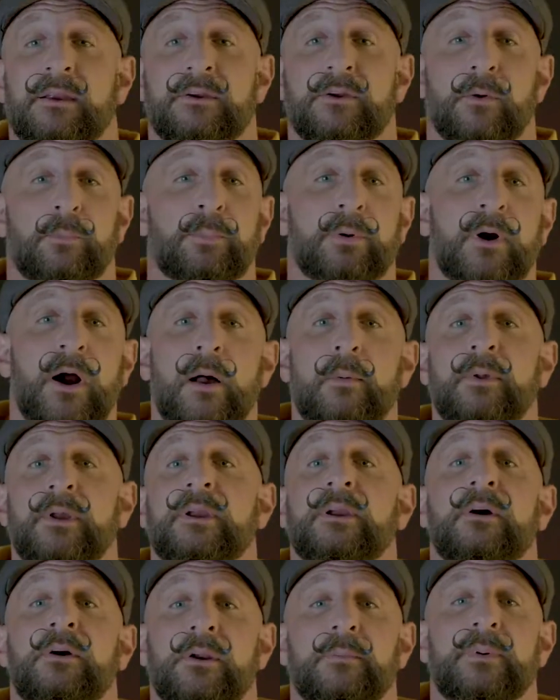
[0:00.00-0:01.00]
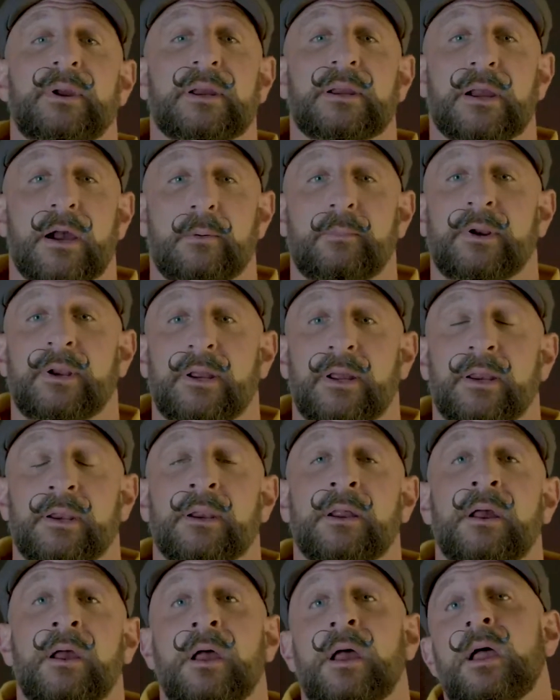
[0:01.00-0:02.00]
you're probably going to be coming
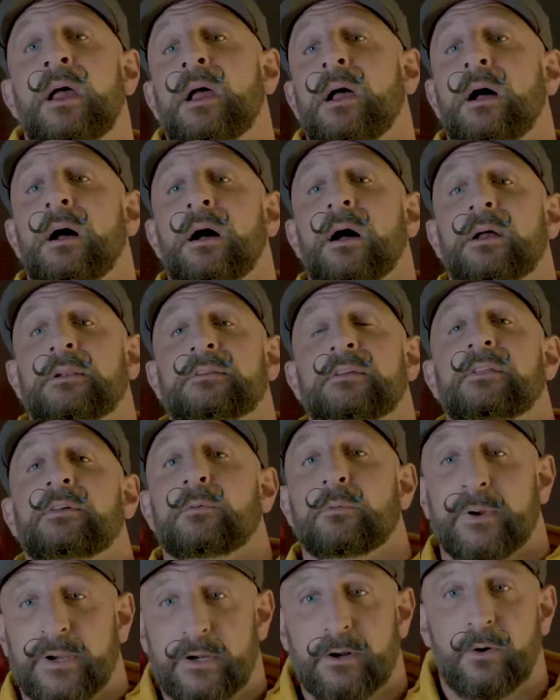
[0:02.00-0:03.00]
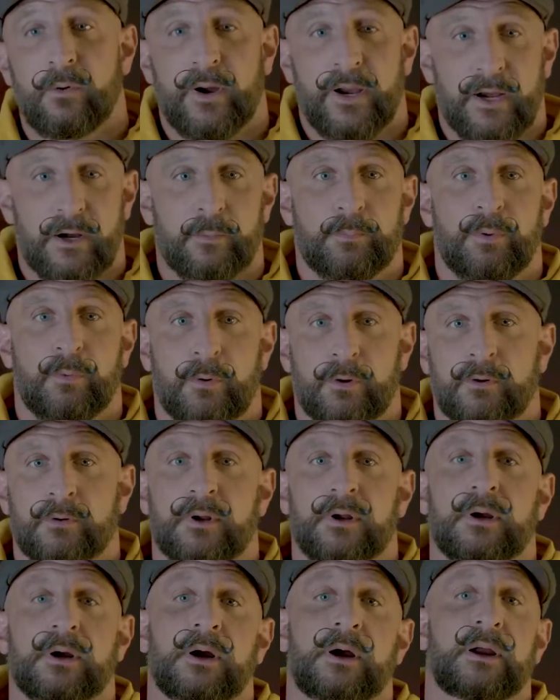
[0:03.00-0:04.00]
in to the Reno airport.
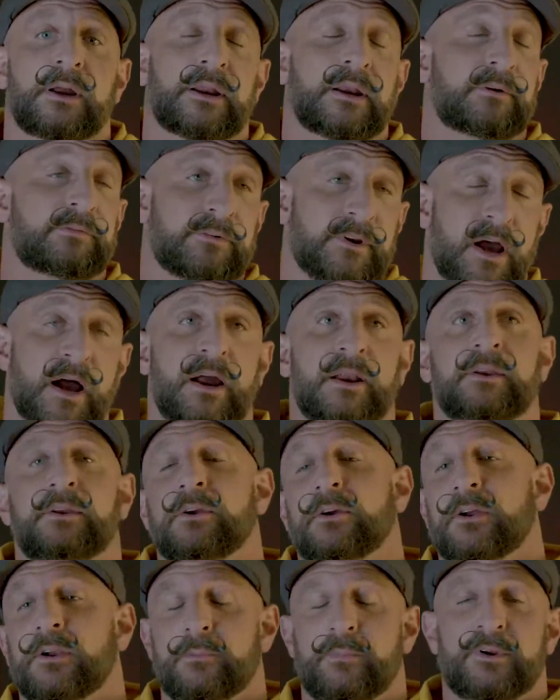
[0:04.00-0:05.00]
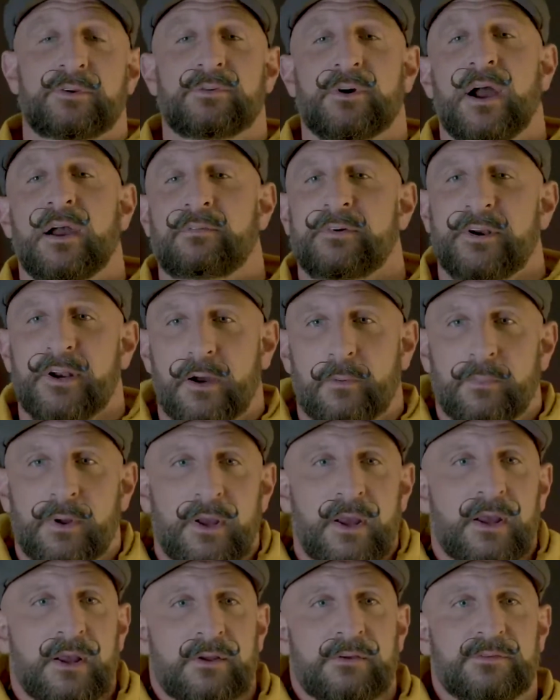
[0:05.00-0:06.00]
And if not, you're going to be driving up.
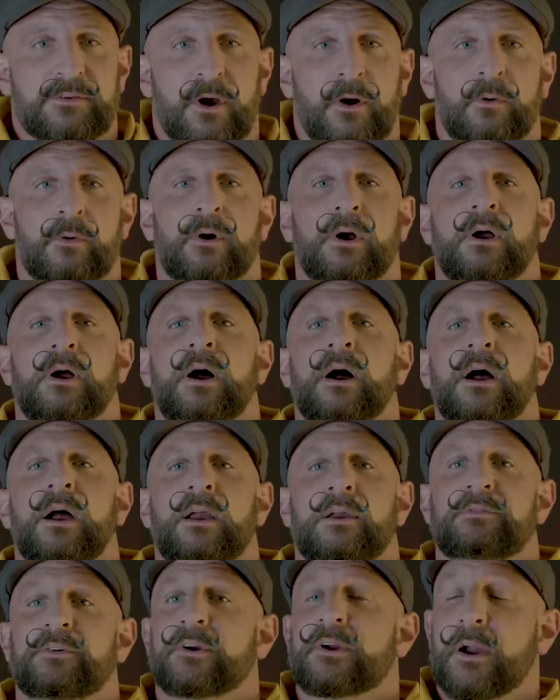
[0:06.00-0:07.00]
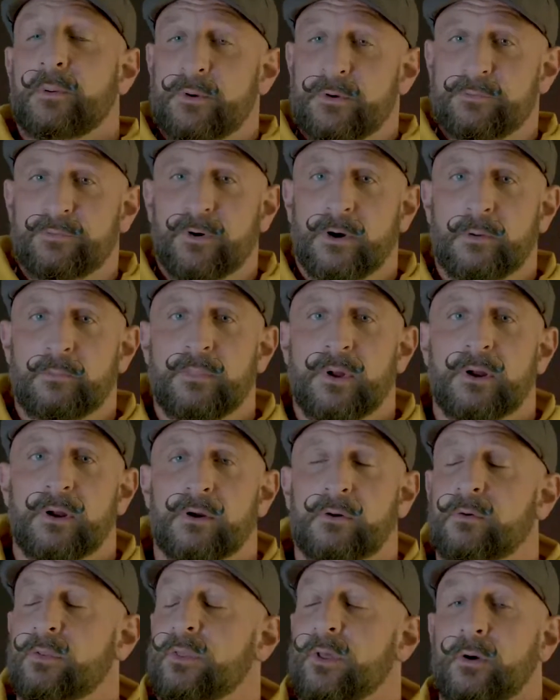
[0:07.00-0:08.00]
So if you're coming from
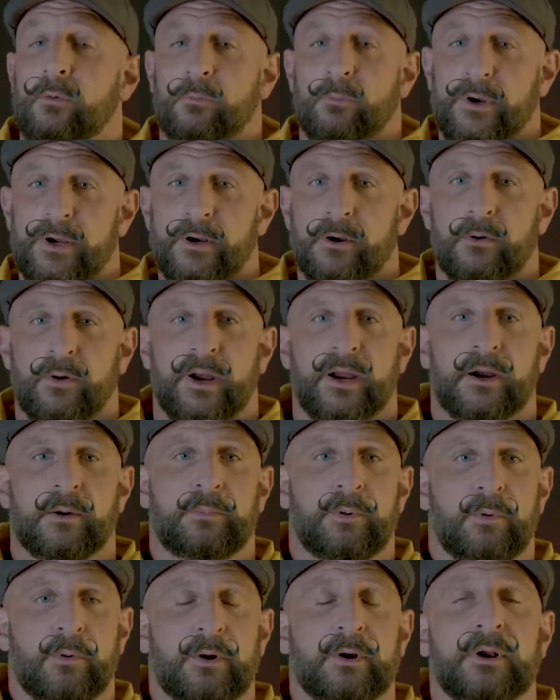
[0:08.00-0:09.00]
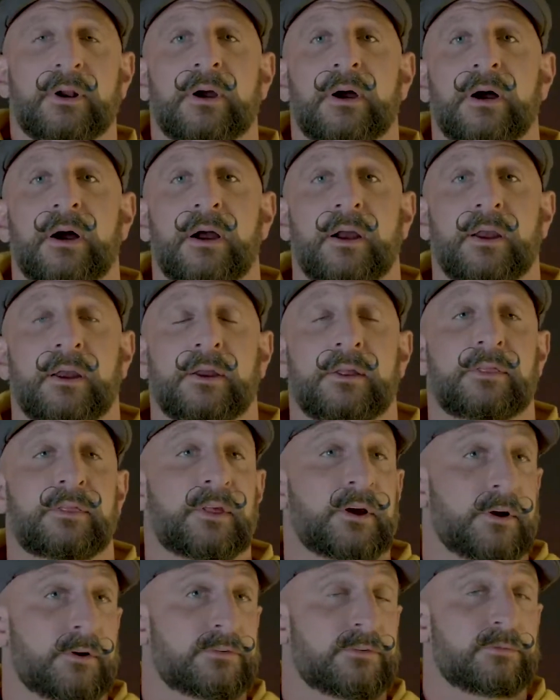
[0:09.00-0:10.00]
the Reno airport,
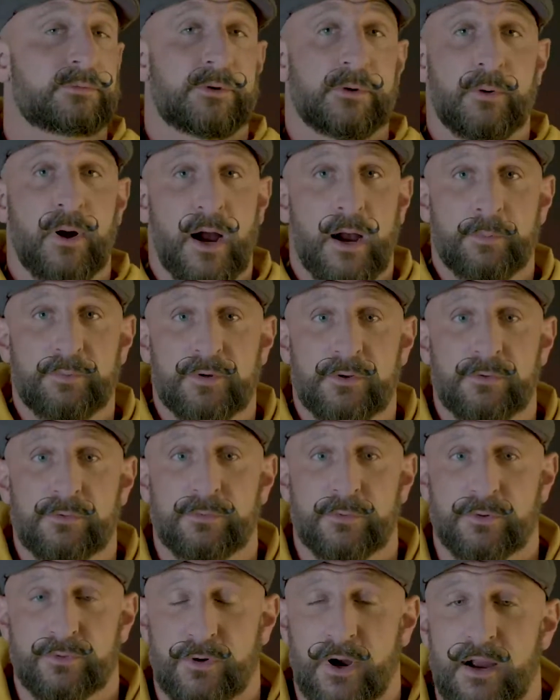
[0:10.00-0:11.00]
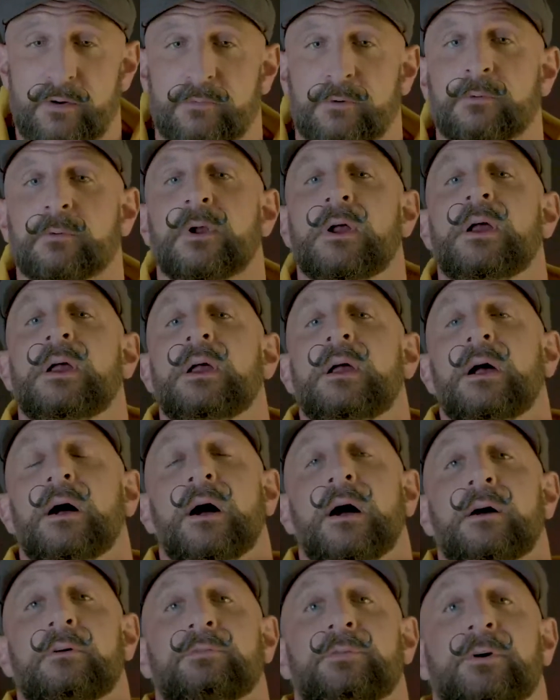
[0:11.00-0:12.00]
there's a few options for travel.
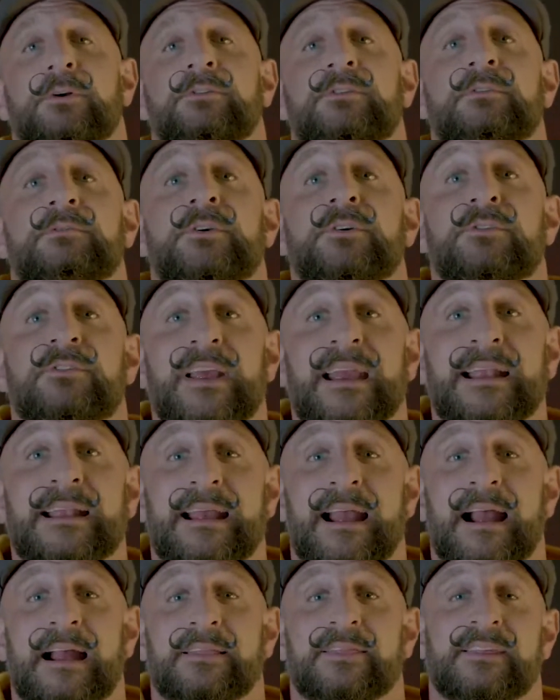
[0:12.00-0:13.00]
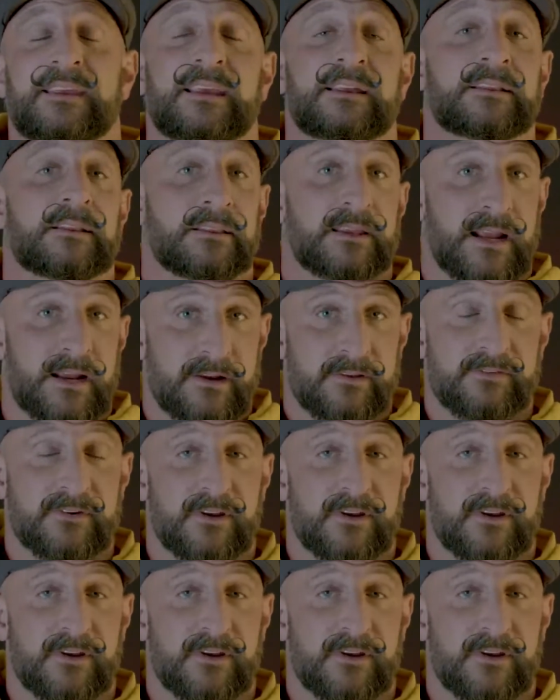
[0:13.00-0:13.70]
First, if you're staying at the Atlantis